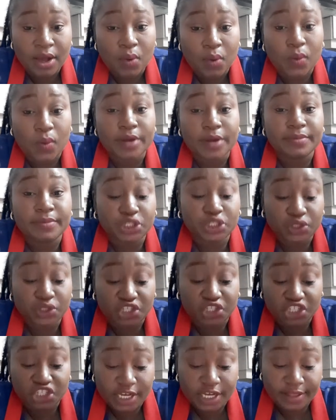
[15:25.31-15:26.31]
want me to
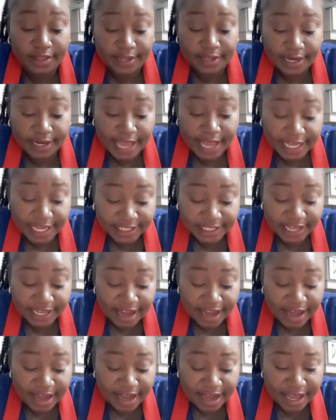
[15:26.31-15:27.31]
share the next
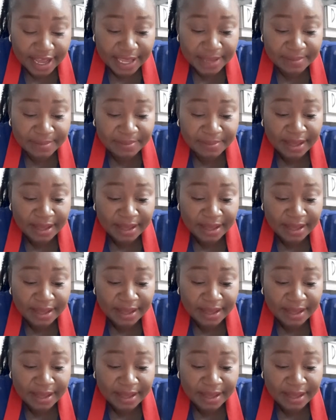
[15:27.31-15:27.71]
time.